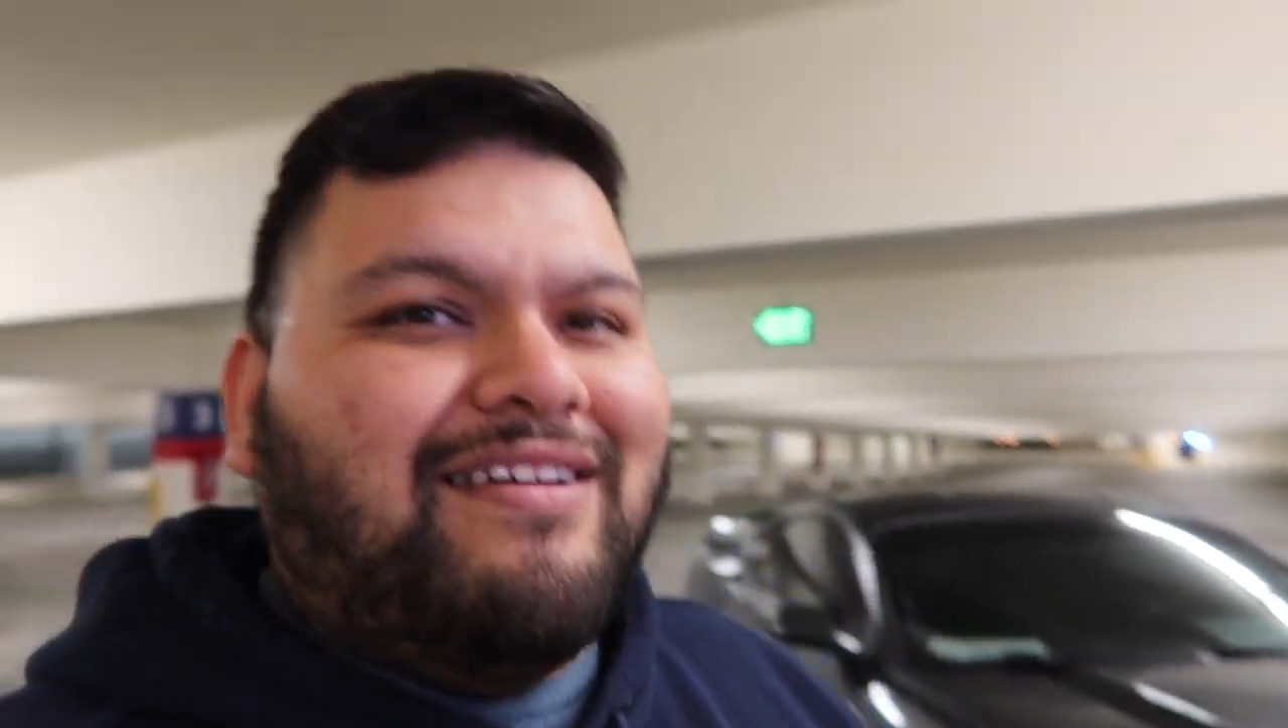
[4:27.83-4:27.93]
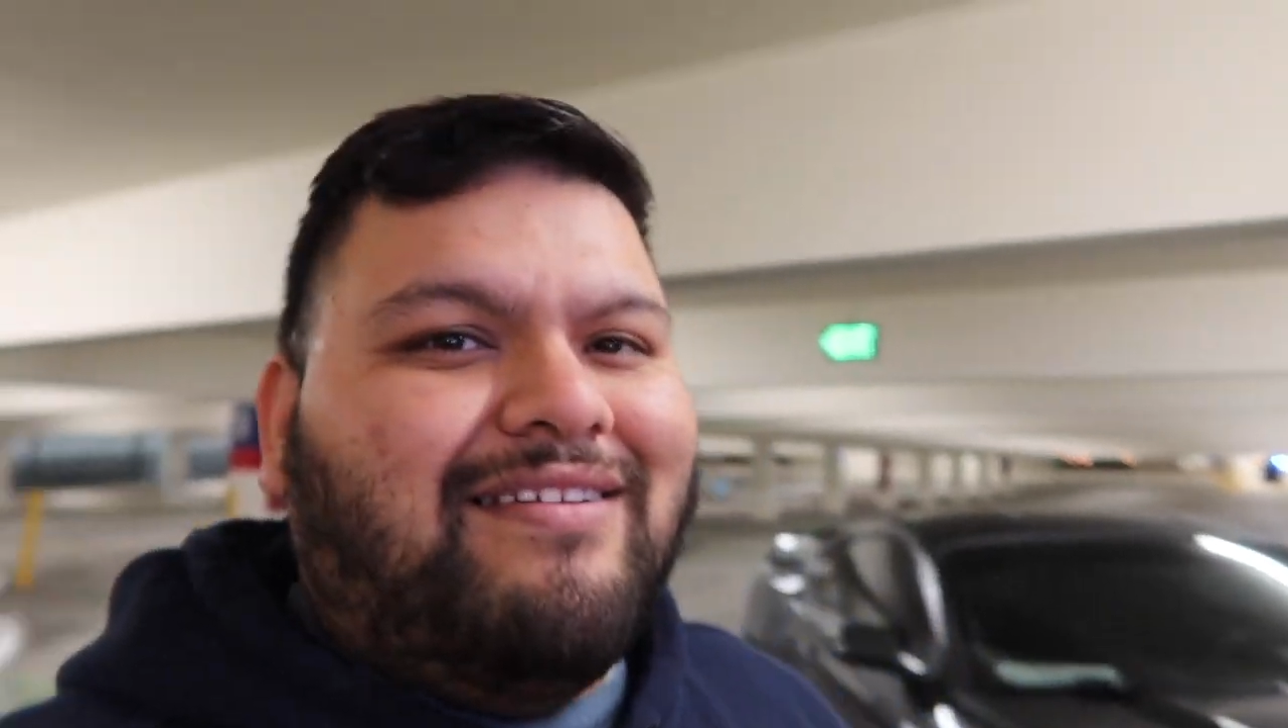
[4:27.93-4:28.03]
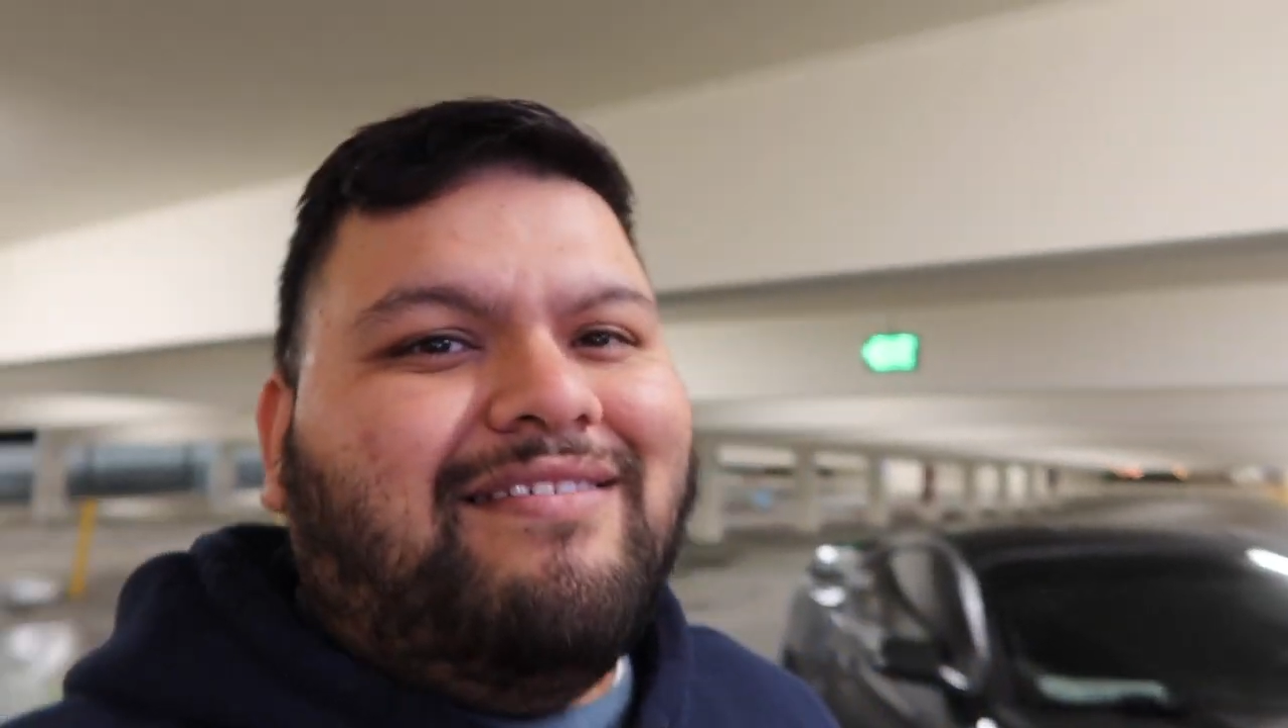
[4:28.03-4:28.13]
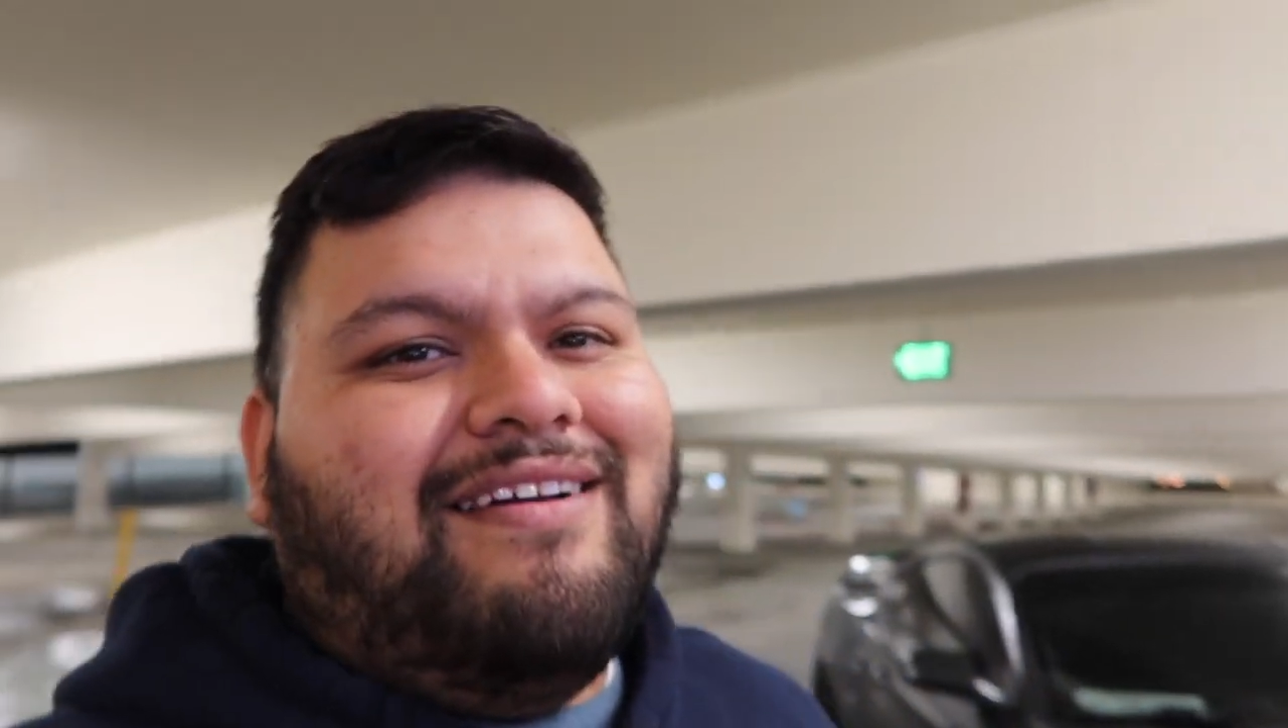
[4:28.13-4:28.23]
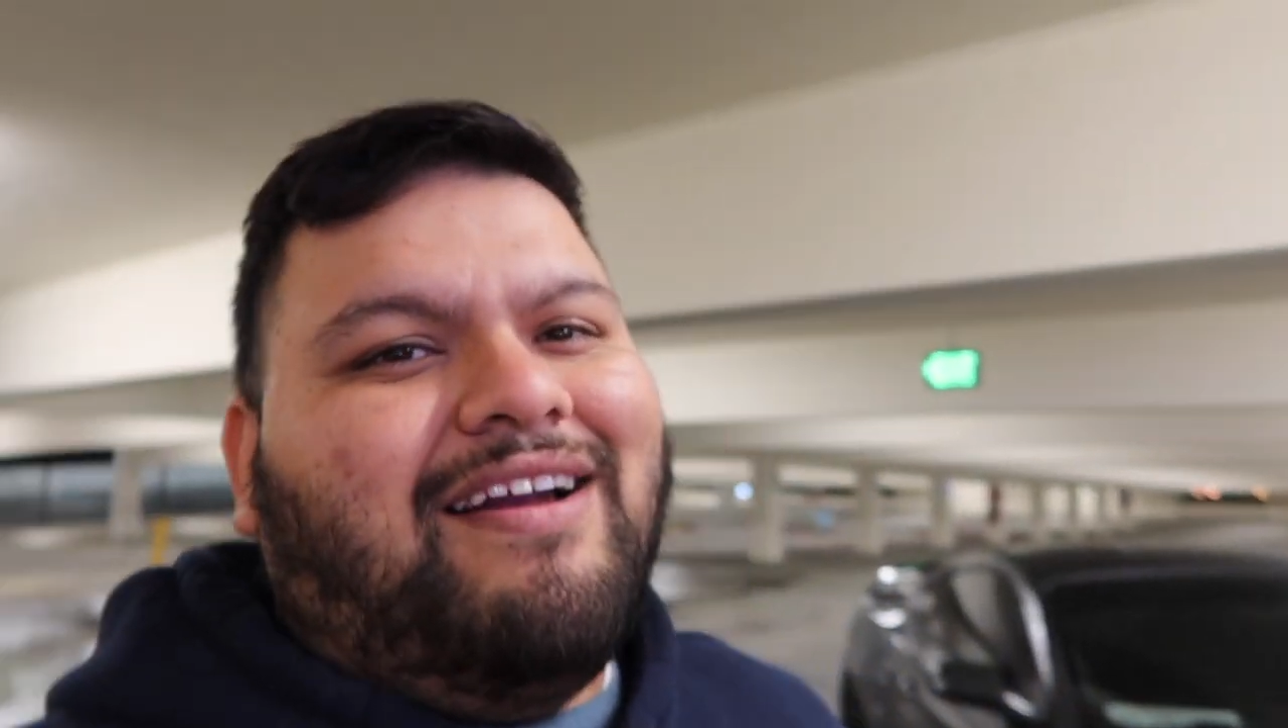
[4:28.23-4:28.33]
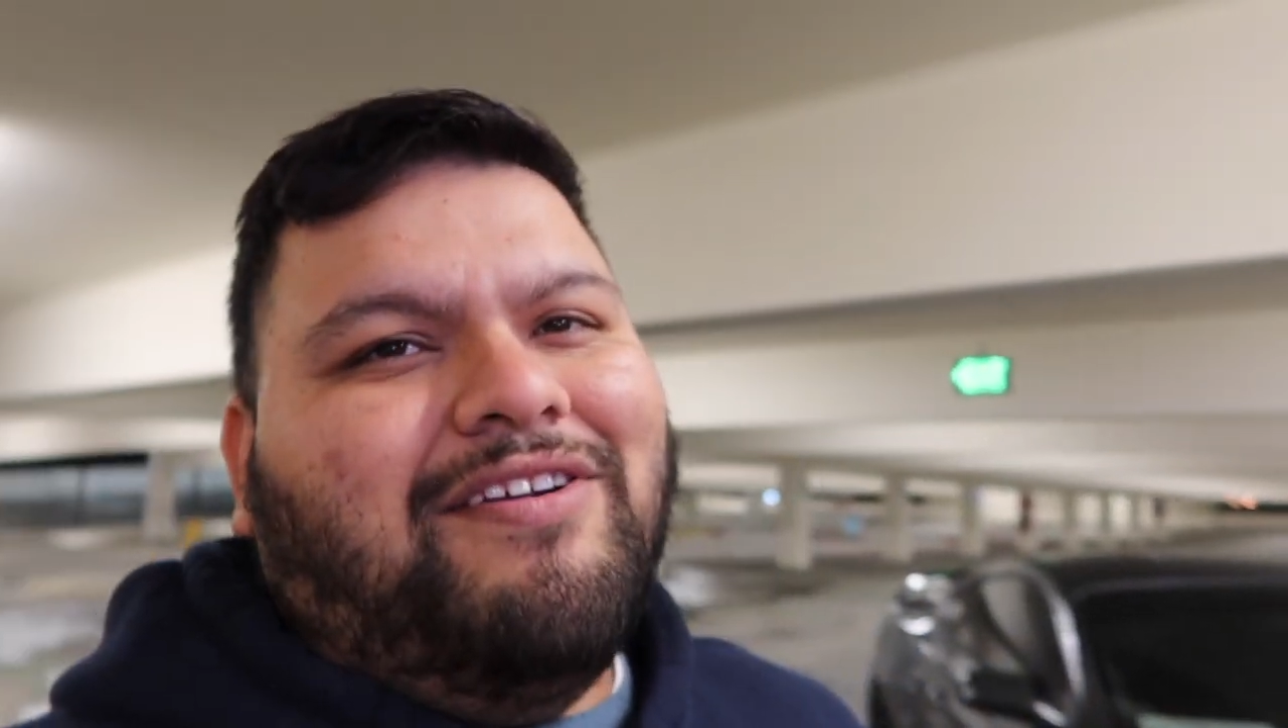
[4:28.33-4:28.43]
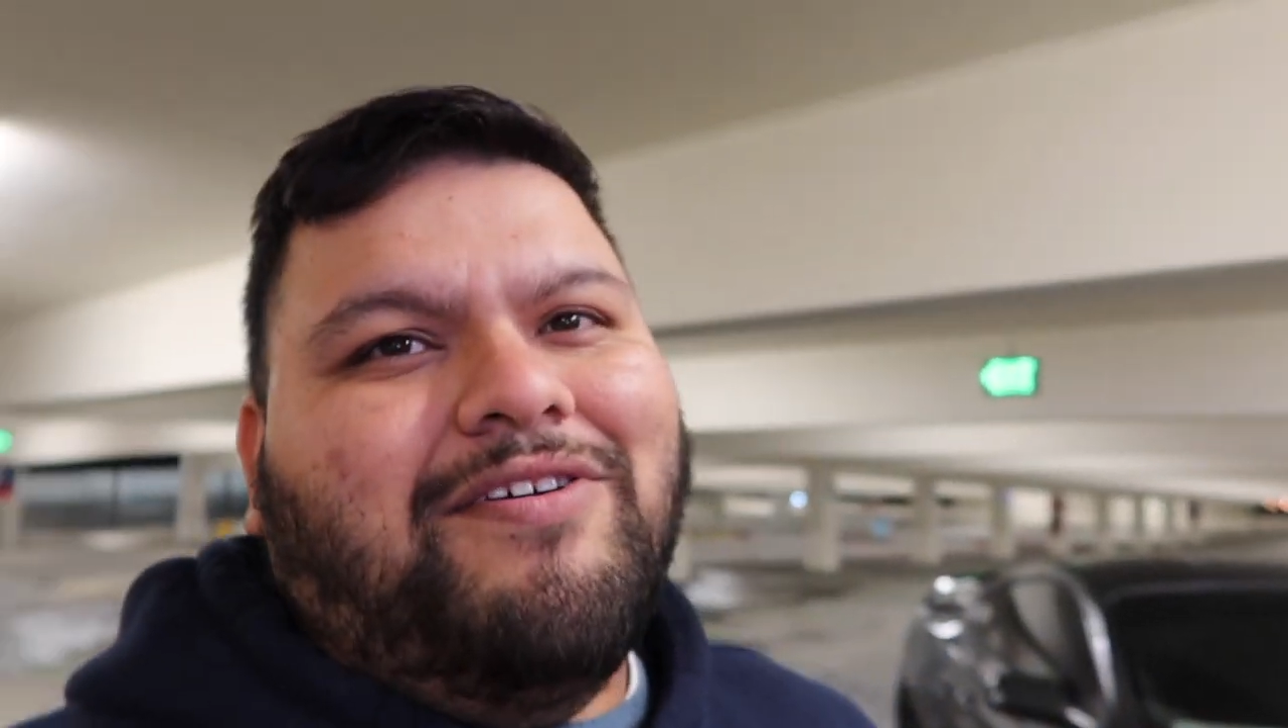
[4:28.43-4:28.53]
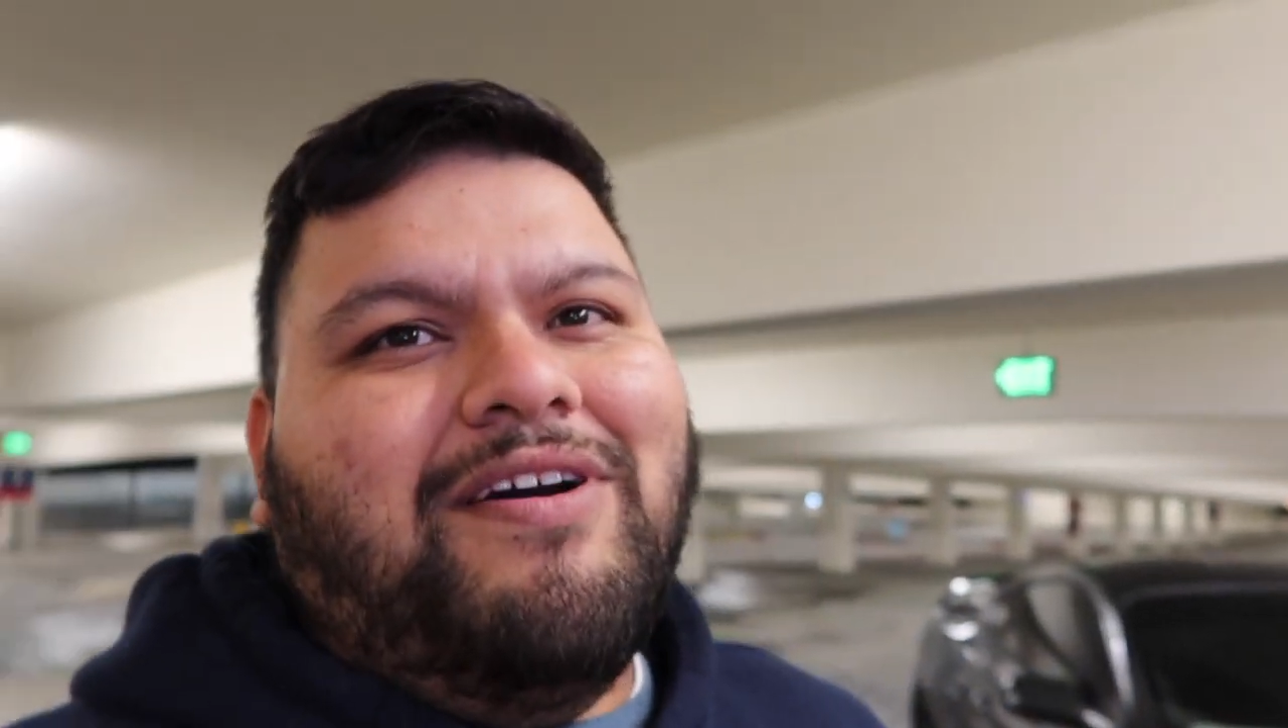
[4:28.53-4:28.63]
and I know